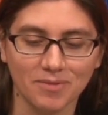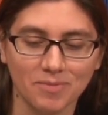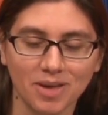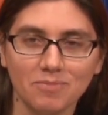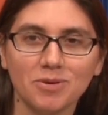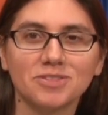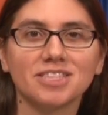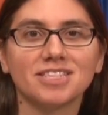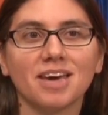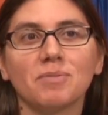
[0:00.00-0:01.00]
But most
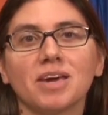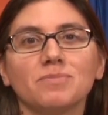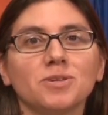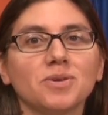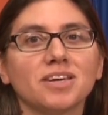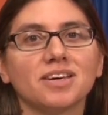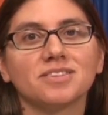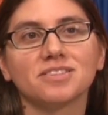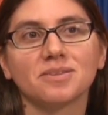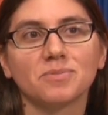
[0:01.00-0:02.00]
of the time I am doing
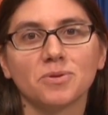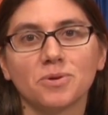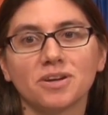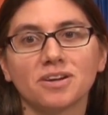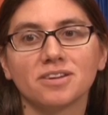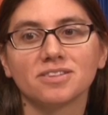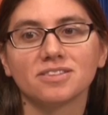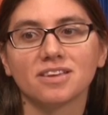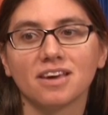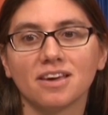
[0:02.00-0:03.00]
custom
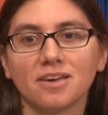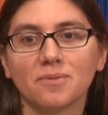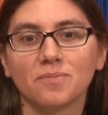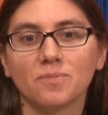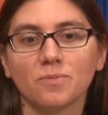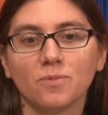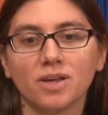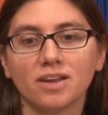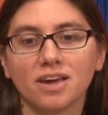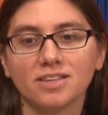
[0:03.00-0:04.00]
orders.
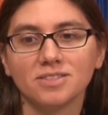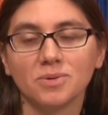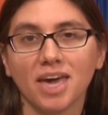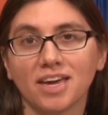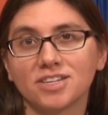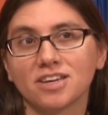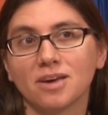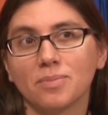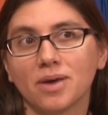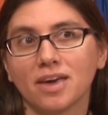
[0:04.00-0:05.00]
When I do catch
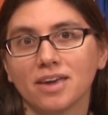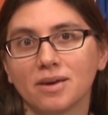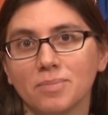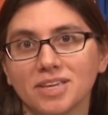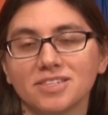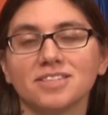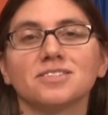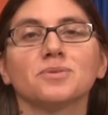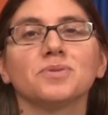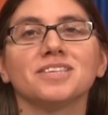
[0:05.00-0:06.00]
up, I make
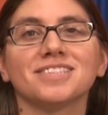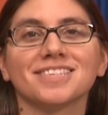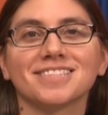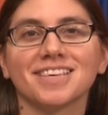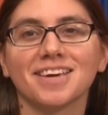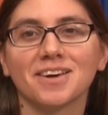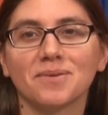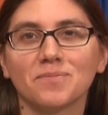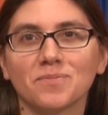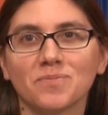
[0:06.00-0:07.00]
seasonal pieces like
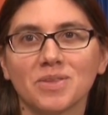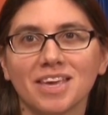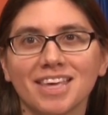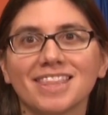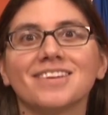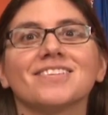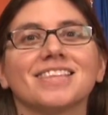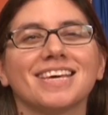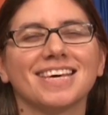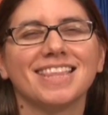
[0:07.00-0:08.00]

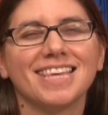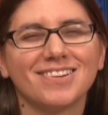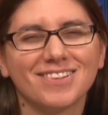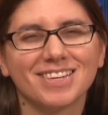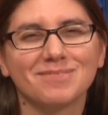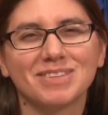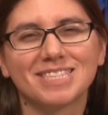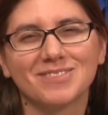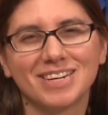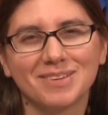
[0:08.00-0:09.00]
little
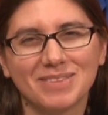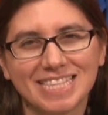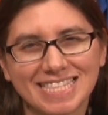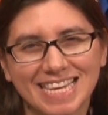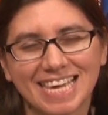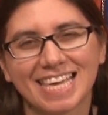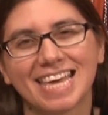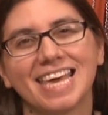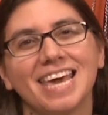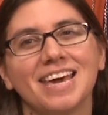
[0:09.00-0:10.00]
Christmas ornaments.
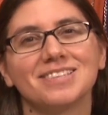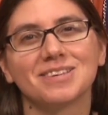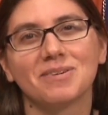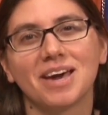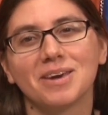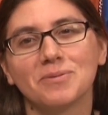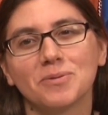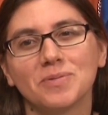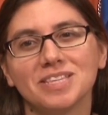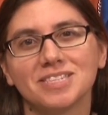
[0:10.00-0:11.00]
So I
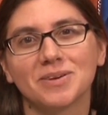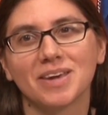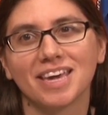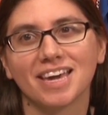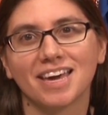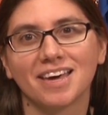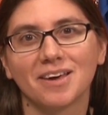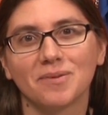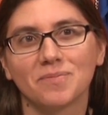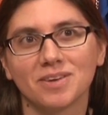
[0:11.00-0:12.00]
will be doing,
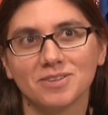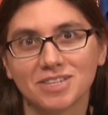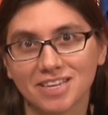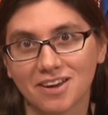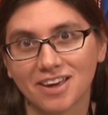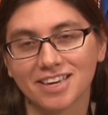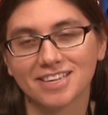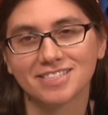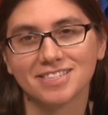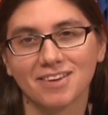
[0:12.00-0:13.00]
usually in
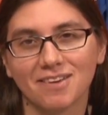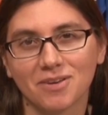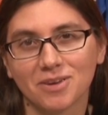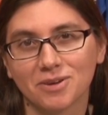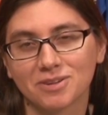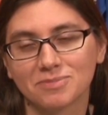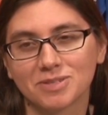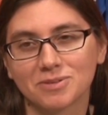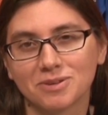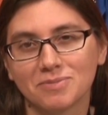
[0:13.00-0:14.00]
August, you have all your
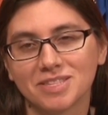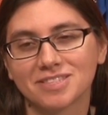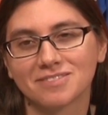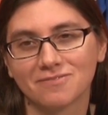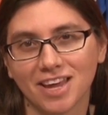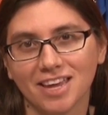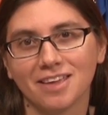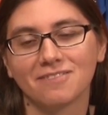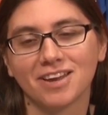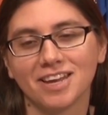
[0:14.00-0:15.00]
Christmas ornaments
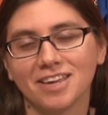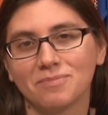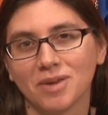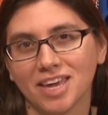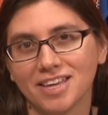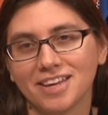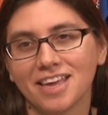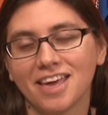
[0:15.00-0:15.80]
ready and made.